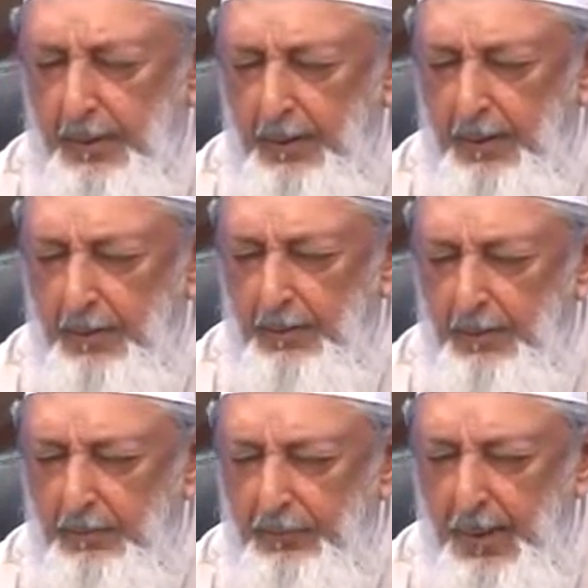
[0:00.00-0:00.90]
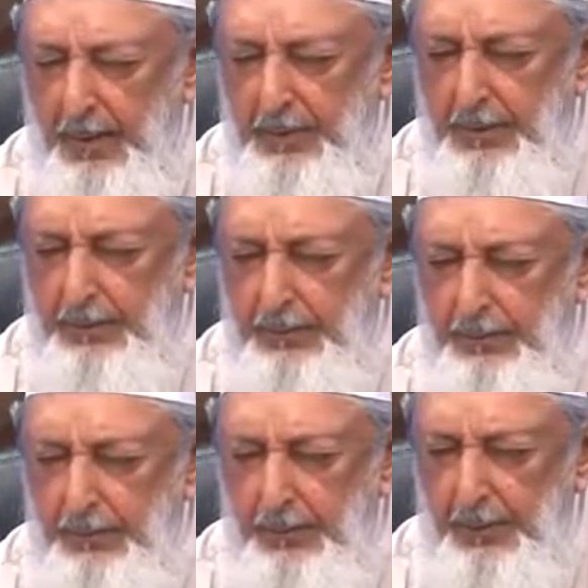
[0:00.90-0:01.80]
um, Zionist
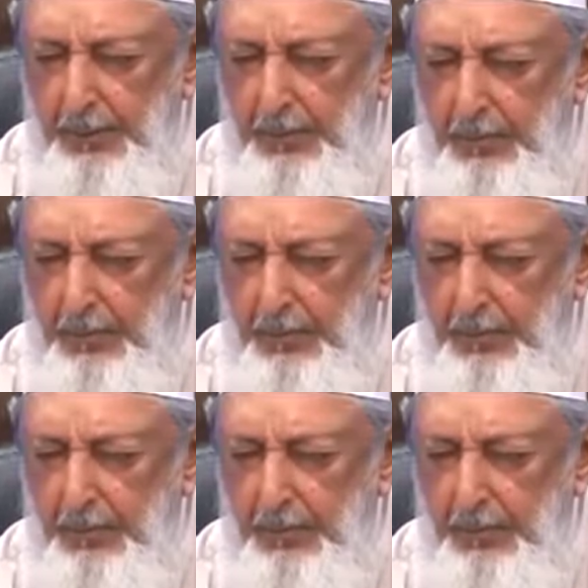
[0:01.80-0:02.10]
uh,